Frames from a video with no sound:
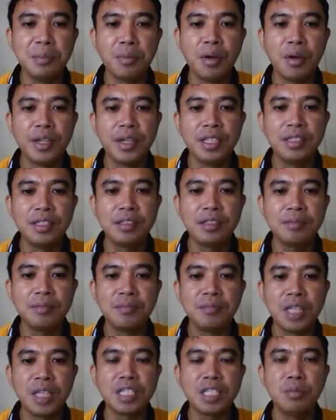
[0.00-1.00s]
point
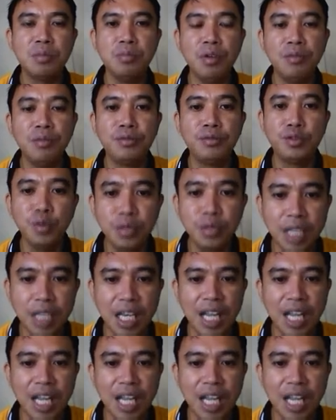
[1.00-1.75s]
is moved to the